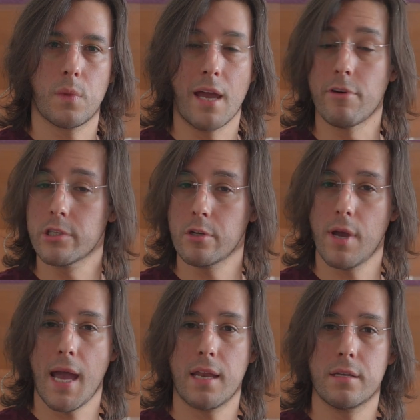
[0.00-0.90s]
I've also
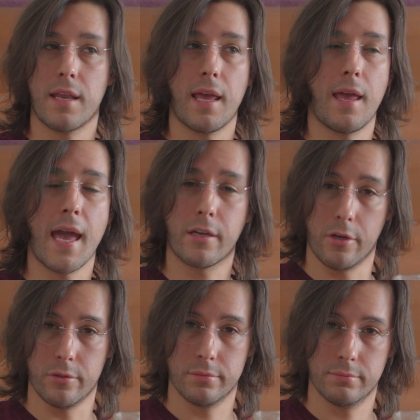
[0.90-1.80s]
added
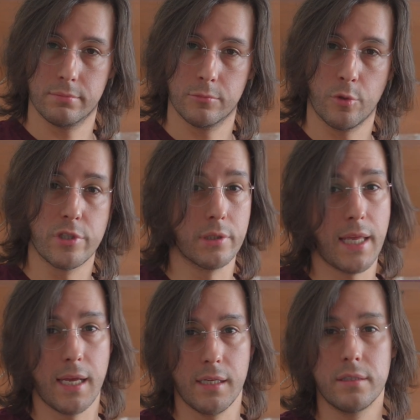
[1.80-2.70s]
echo or
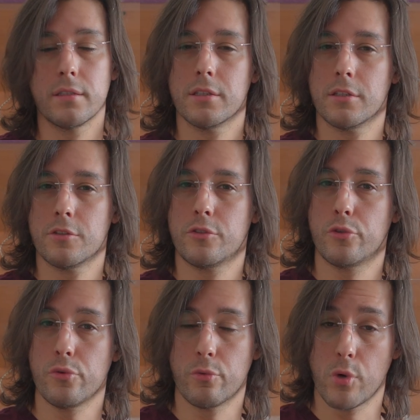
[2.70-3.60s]
delay to the